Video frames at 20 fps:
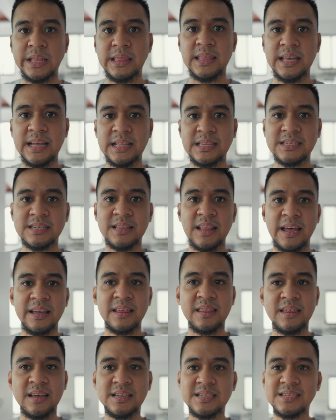lens
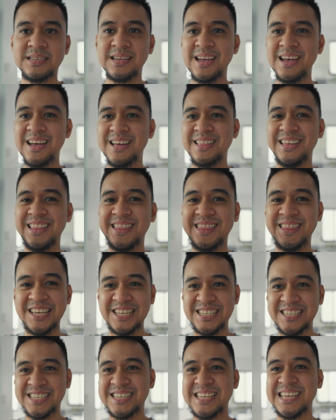like this, and
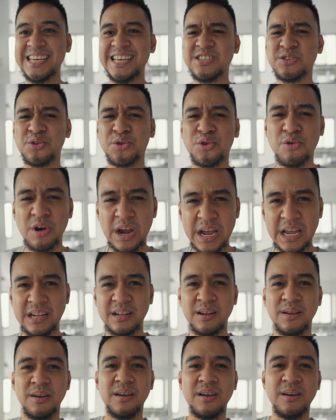this is a
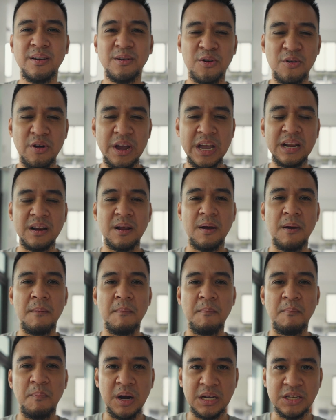great
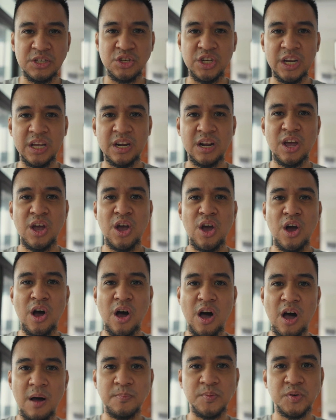budget
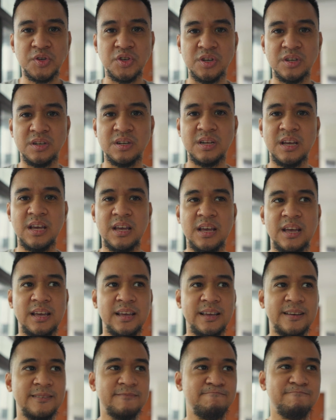option,
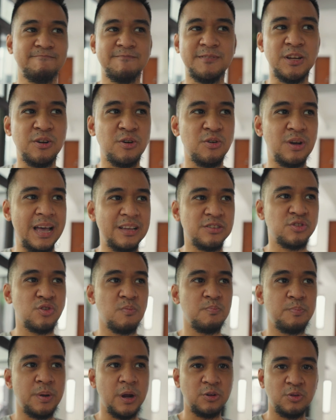you know, as
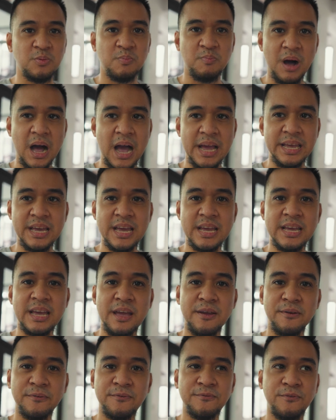compared to buying
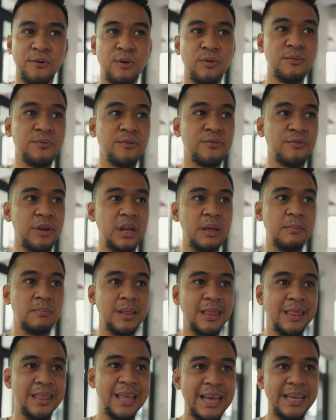a full
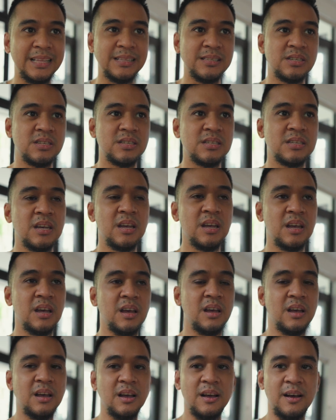frame lens,
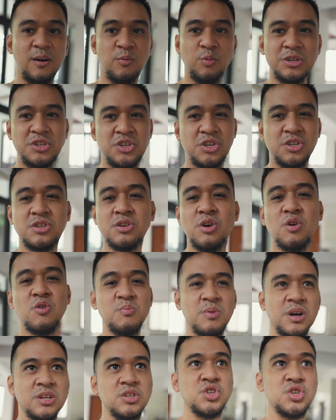which is so
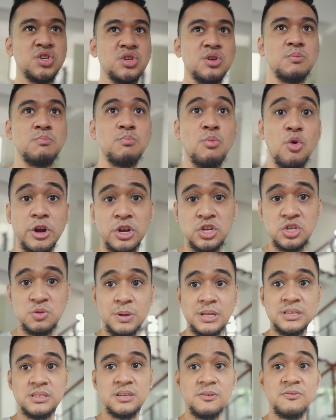much more
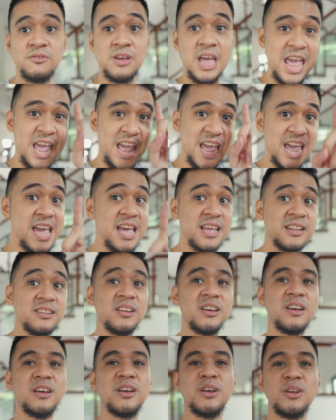expensive
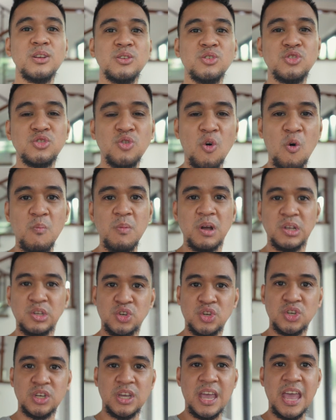and so
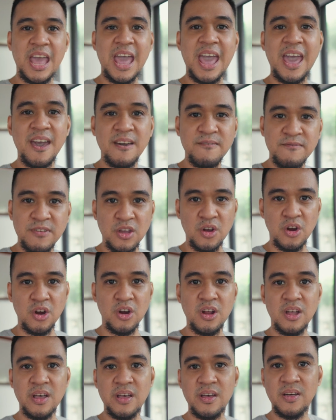much
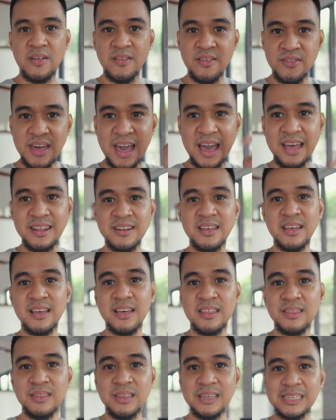heavier than
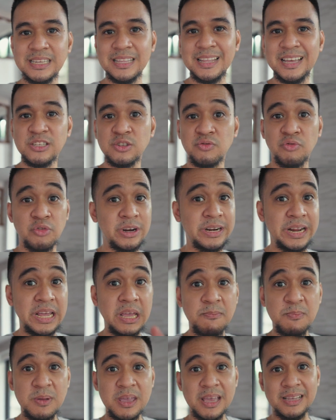this lens. For an
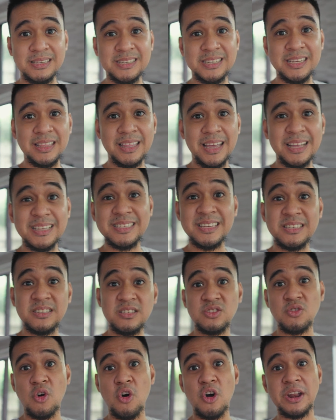APS-C lens, this
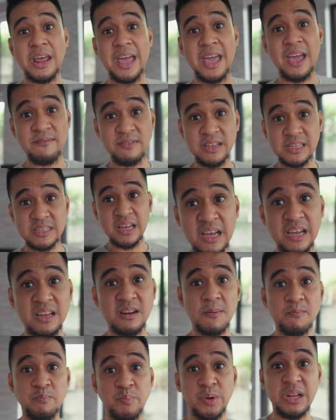is on the heavy
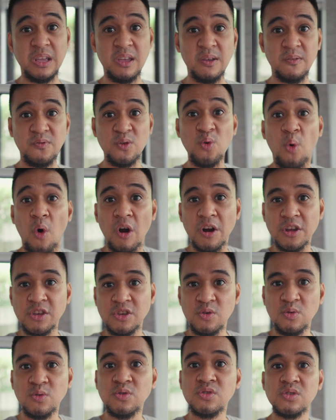side, but if you are
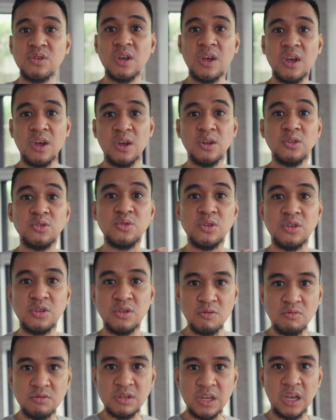used to
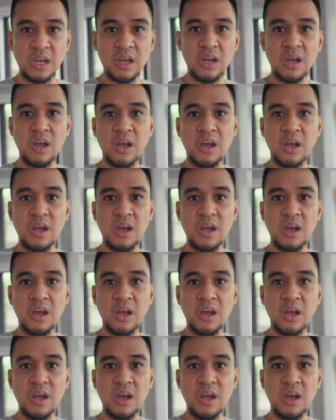using